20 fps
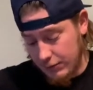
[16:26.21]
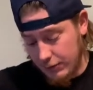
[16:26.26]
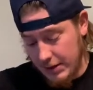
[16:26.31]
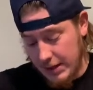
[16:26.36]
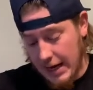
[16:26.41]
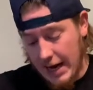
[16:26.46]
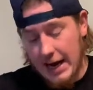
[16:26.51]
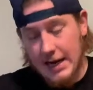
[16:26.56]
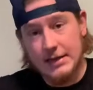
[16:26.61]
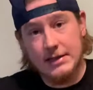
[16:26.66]

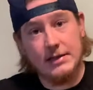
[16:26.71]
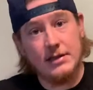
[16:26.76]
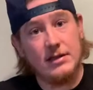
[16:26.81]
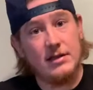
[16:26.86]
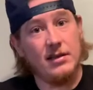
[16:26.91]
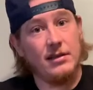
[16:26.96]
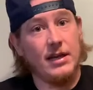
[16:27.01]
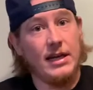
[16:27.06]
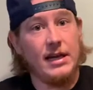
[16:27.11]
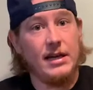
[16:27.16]
We asked
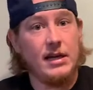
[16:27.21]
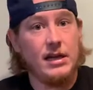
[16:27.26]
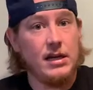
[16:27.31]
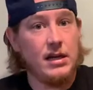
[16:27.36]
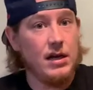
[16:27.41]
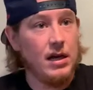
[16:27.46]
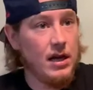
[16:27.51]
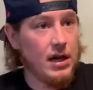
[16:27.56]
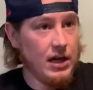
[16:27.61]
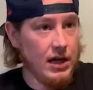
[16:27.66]
the
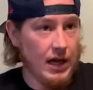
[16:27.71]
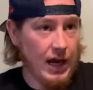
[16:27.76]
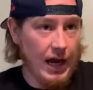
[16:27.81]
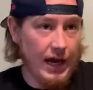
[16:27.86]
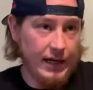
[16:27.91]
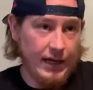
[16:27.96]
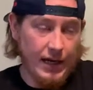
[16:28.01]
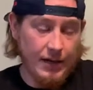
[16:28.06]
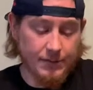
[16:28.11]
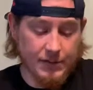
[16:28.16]
lady
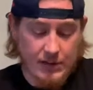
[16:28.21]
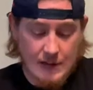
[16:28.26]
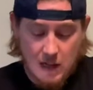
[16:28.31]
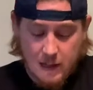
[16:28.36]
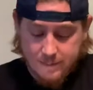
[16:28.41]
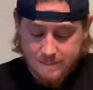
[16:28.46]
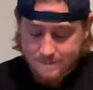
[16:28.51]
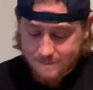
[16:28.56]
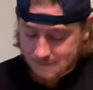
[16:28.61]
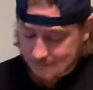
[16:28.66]
at GameStop,